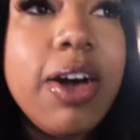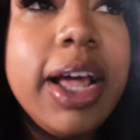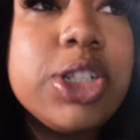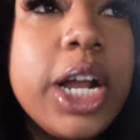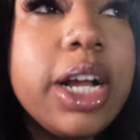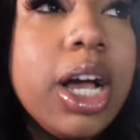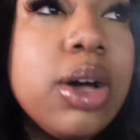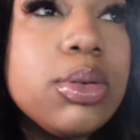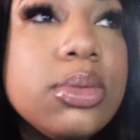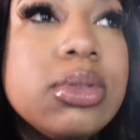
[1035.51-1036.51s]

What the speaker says: Oh, they're trying to go.